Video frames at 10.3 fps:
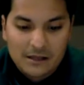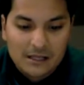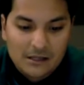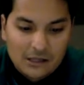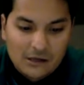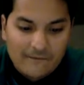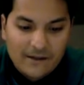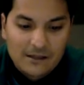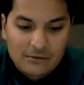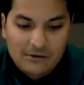His season low
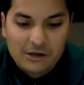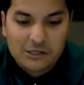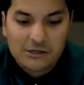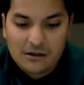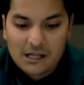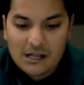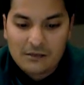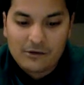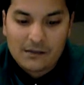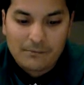53 rushing yards
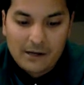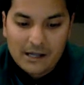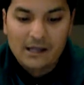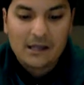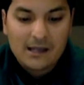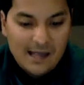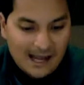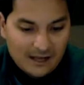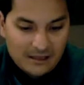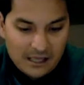last week, but
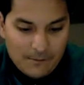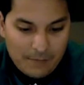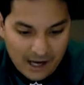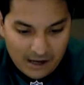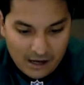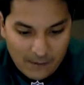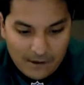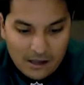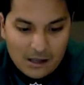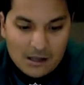I can see him picking it up.